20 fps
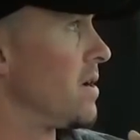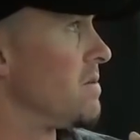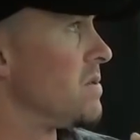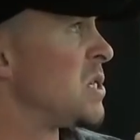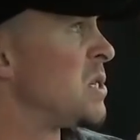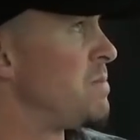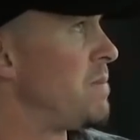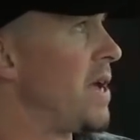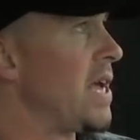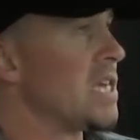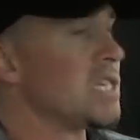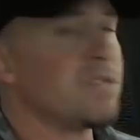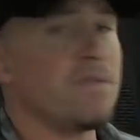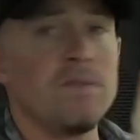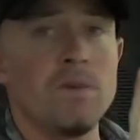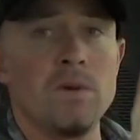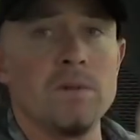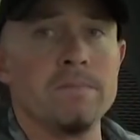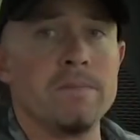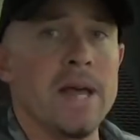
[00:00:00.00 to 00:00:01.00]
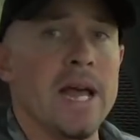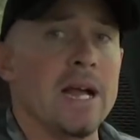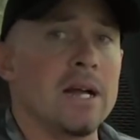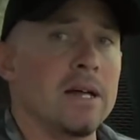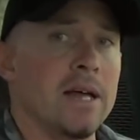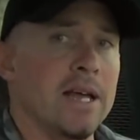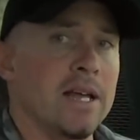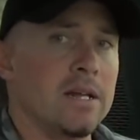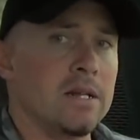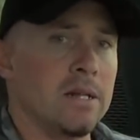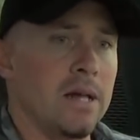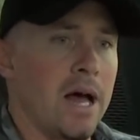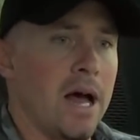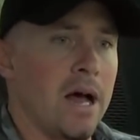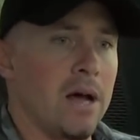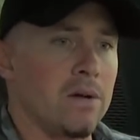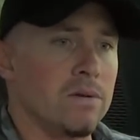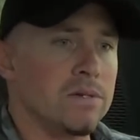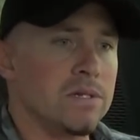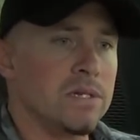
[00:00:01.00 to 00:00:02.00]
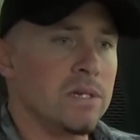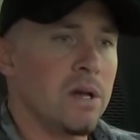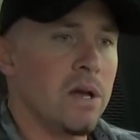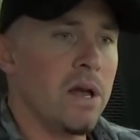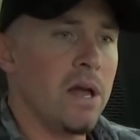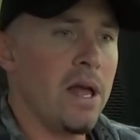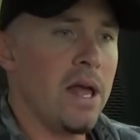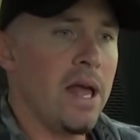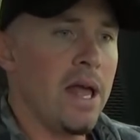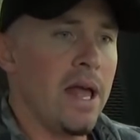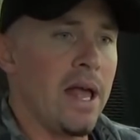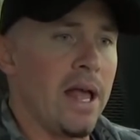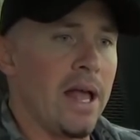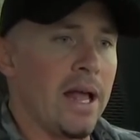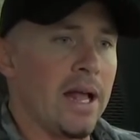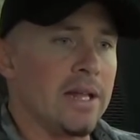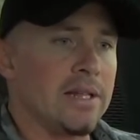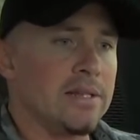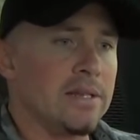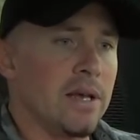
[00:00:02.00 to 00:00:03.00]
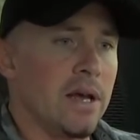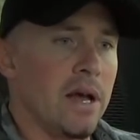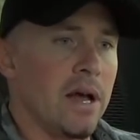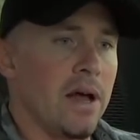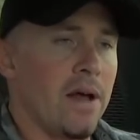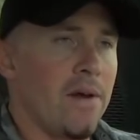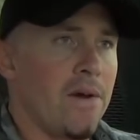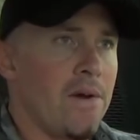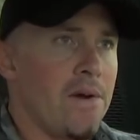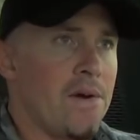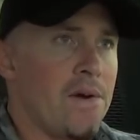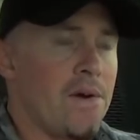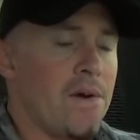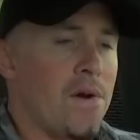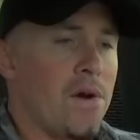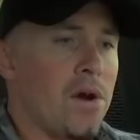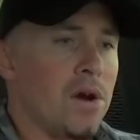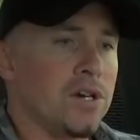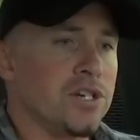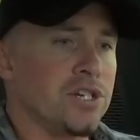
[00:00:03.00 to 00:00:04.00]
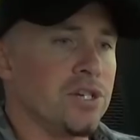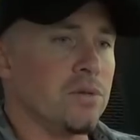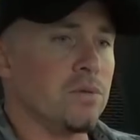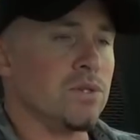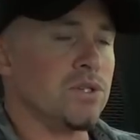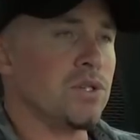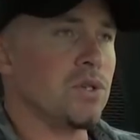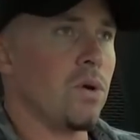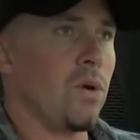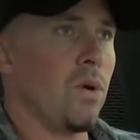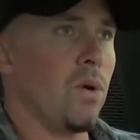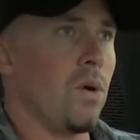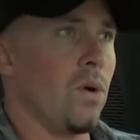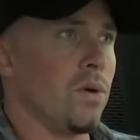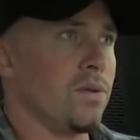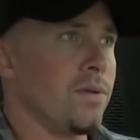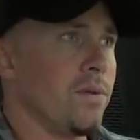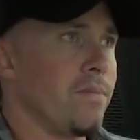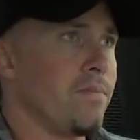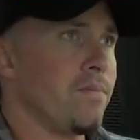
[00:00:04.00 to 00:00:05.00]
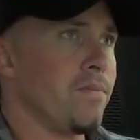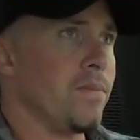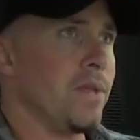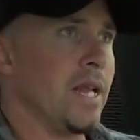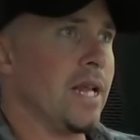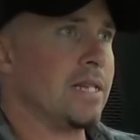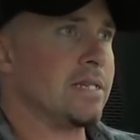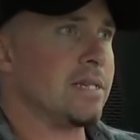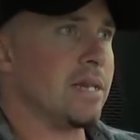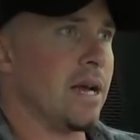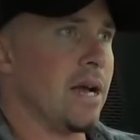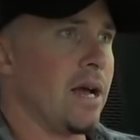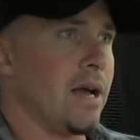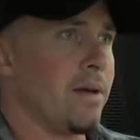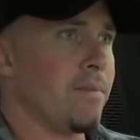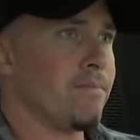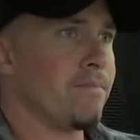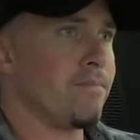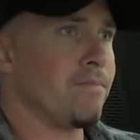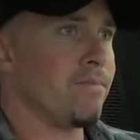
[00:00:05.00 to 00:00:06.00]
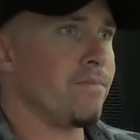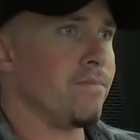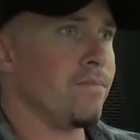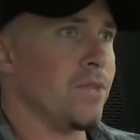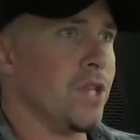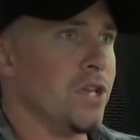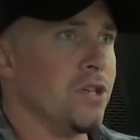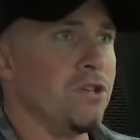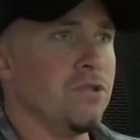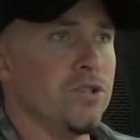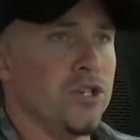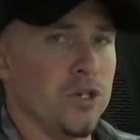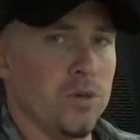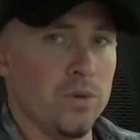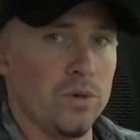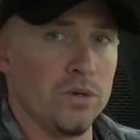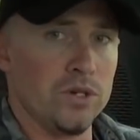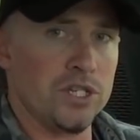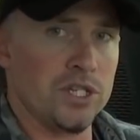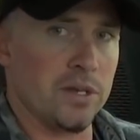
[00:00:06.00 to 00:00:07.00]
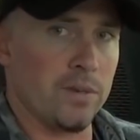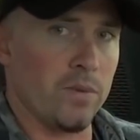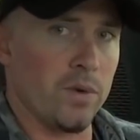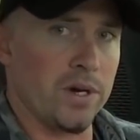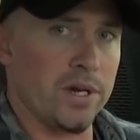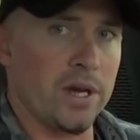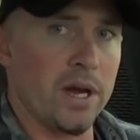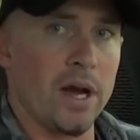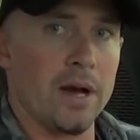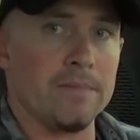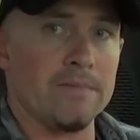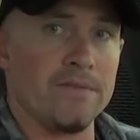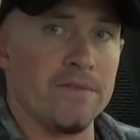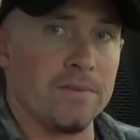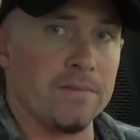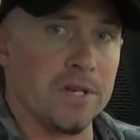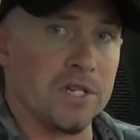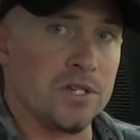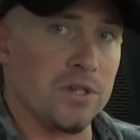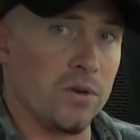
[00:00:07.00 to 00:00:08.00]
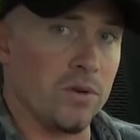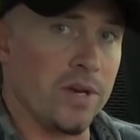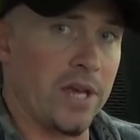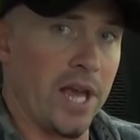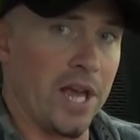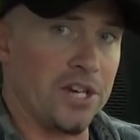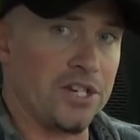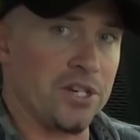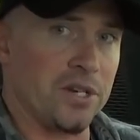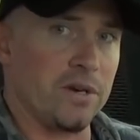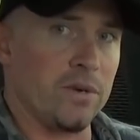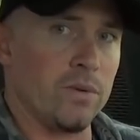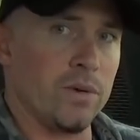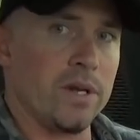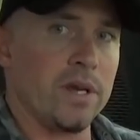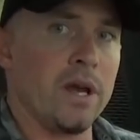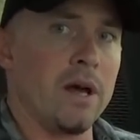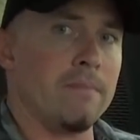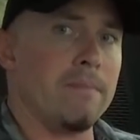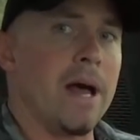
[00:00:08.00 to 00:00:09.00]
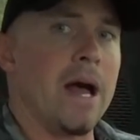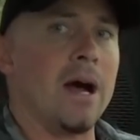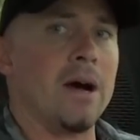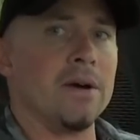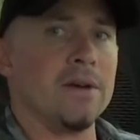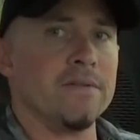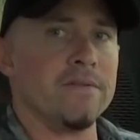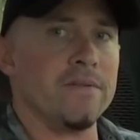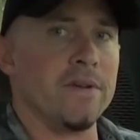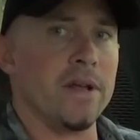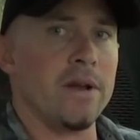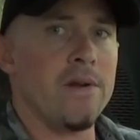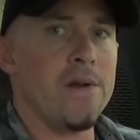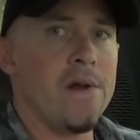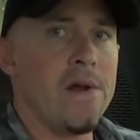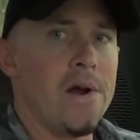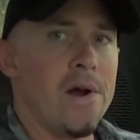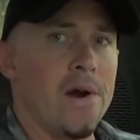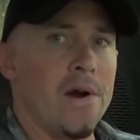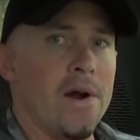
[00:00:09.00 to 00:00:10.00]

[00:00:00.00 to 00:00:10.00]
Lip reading: of space fold back like clouds, and she was told that the New Jerusalem would come from this location, it would come out of it, all